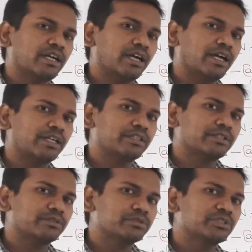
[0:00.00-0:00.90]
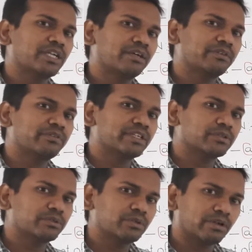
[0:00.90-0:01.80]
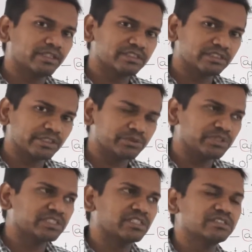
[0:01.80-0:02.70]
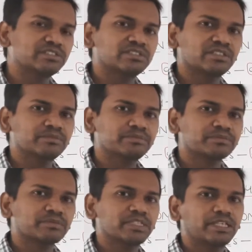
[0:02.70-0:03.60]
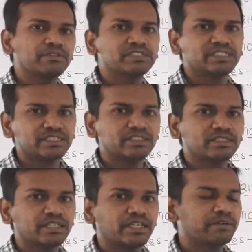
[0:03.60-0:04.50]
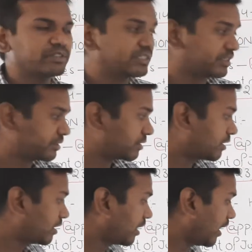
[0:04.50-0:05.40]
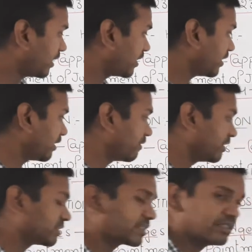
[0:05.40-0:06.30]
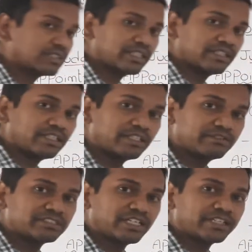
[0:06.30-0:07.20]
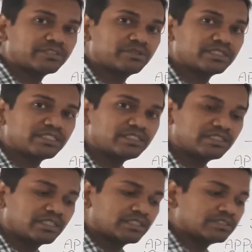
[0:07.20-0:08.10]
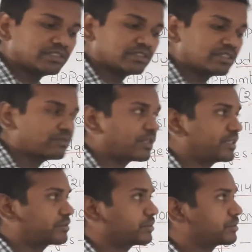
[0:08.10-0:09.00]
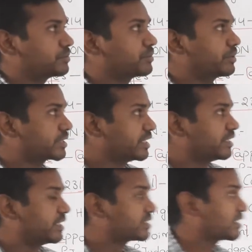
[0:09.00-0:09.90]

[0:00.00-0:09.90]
and you should have a very good knowledge in the judicial system. They will see everything, and then they will discuss, and then they will select you as a Judge of High Court. Okay, next